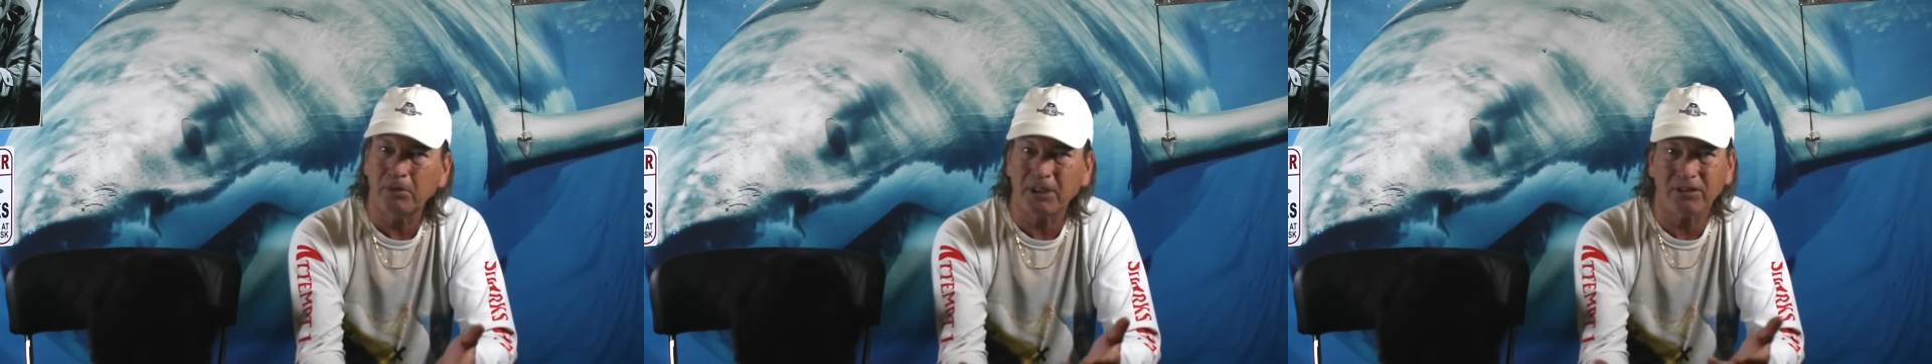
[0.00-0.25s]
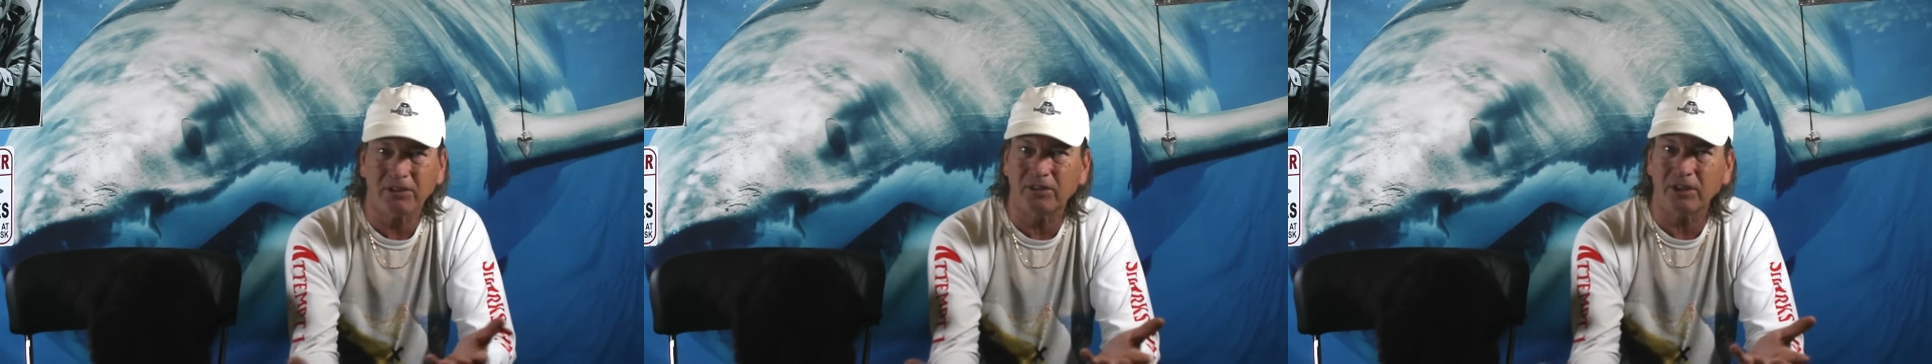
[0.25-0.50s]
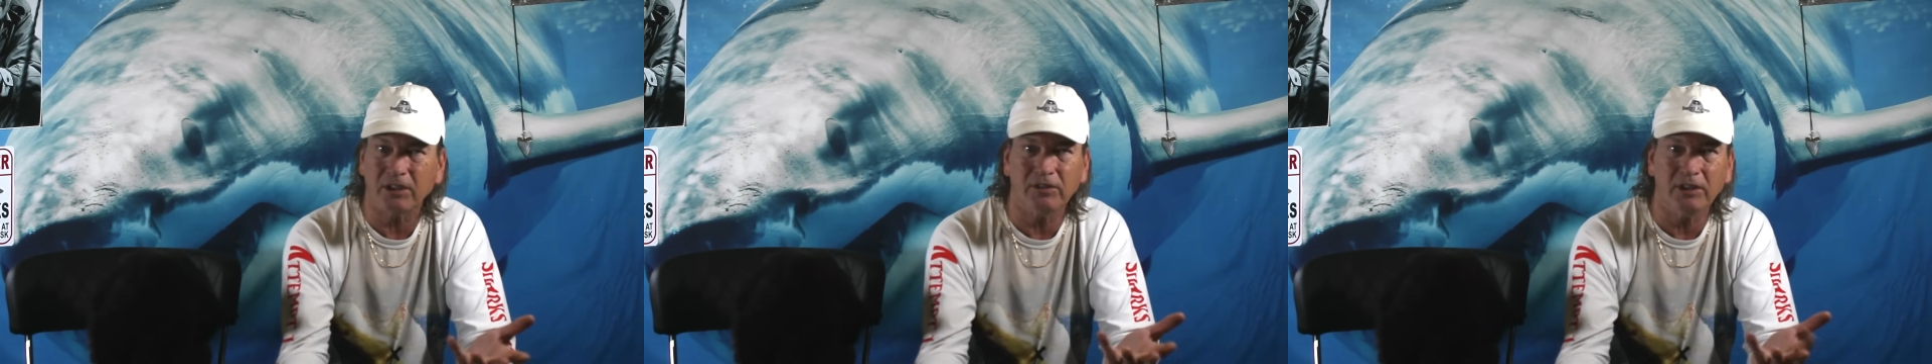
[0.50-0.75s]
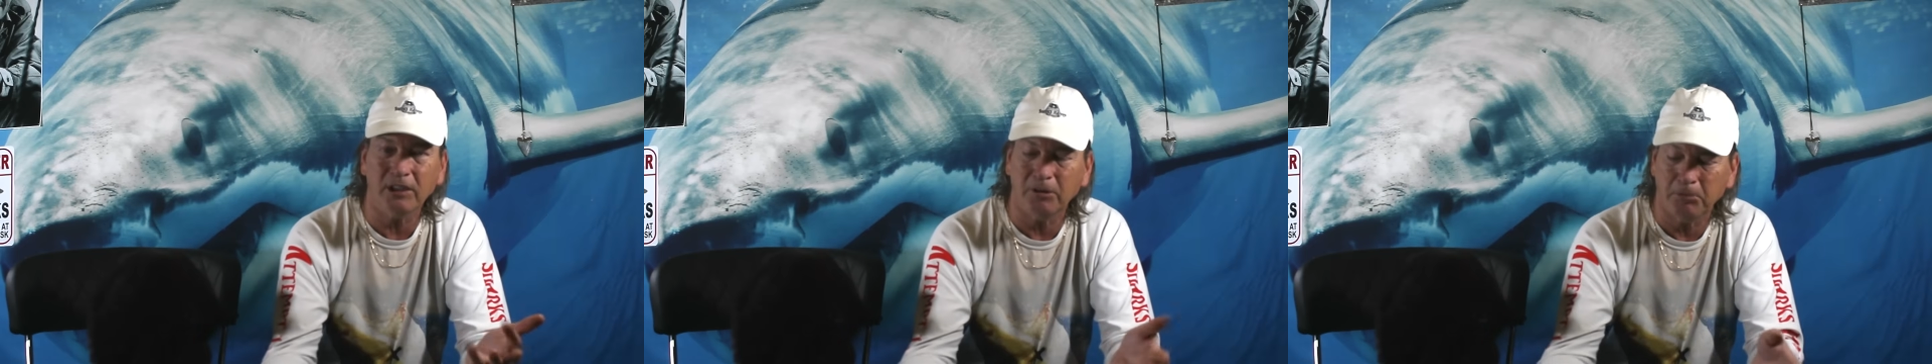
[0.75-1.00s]
about
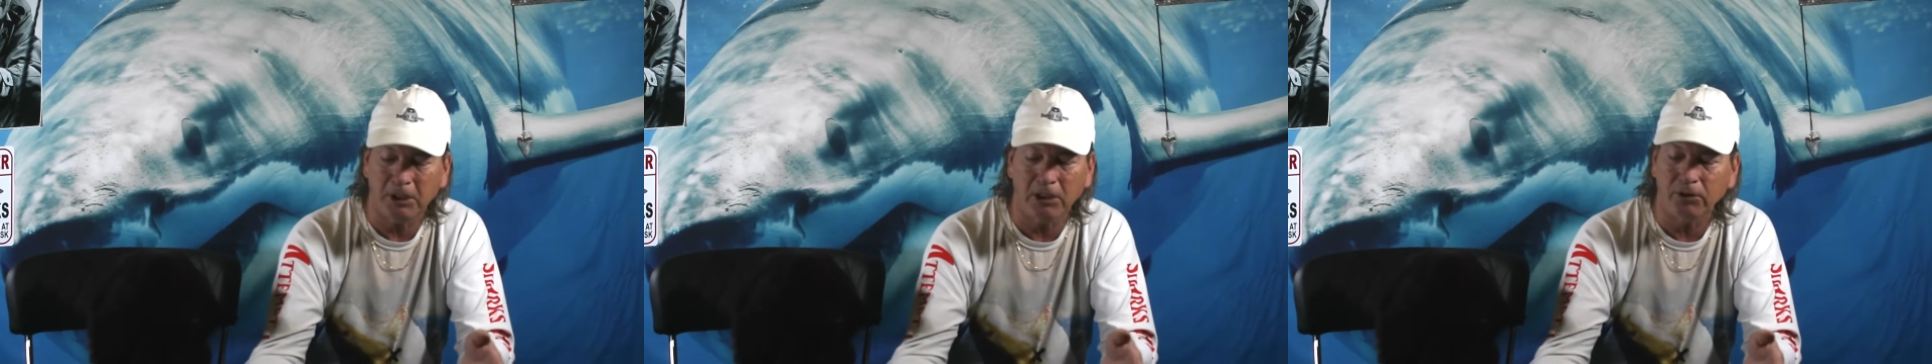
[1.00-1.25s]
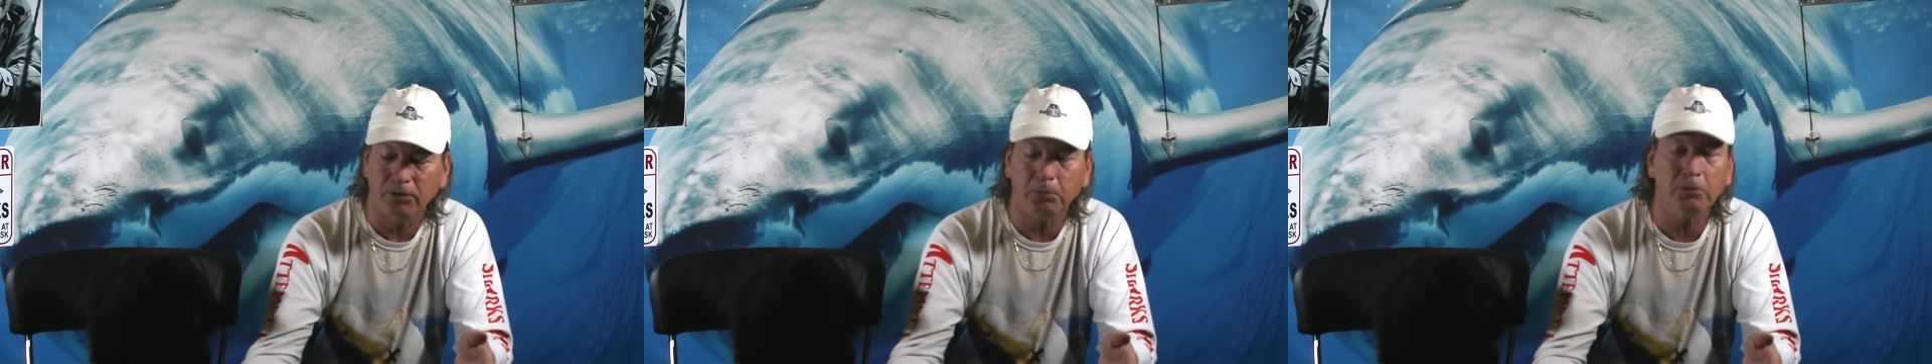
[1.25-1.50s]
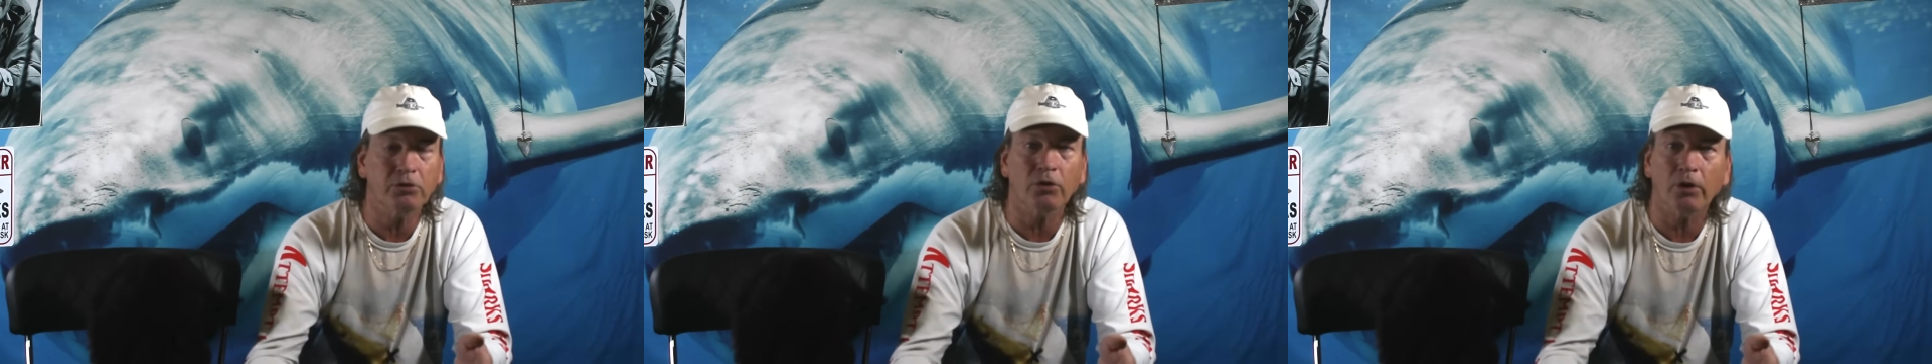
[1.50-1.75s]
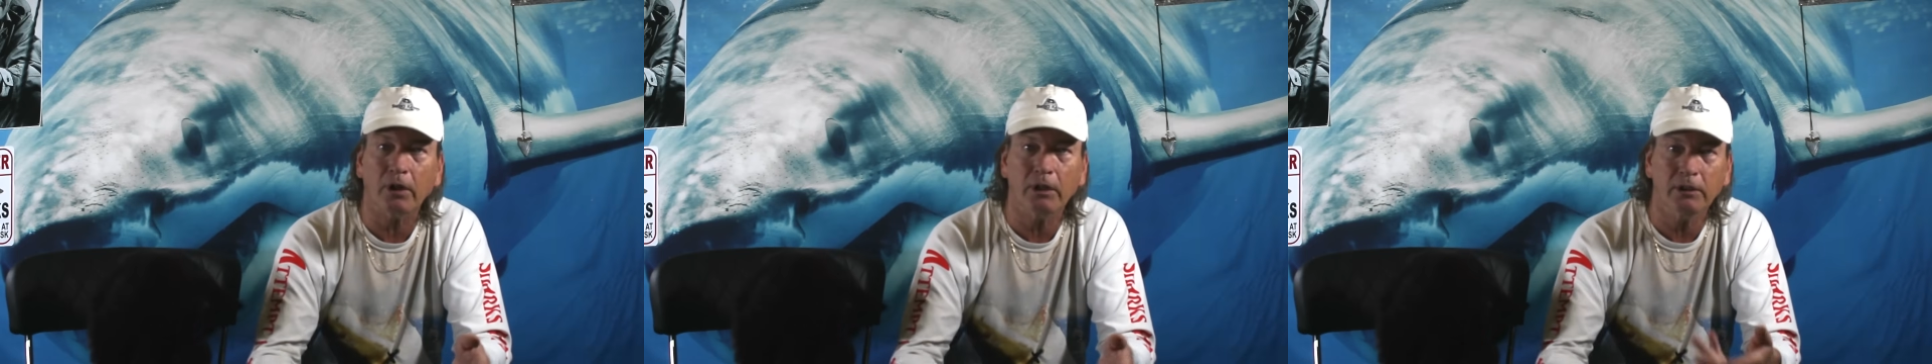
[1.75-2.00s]
60 meters from
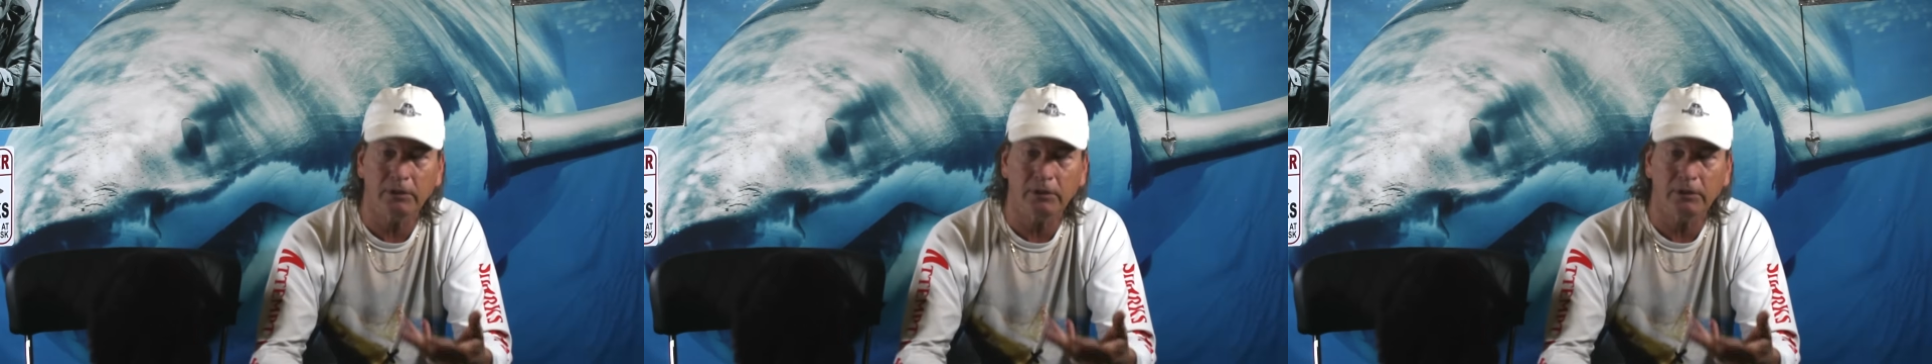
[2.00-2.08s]
shore,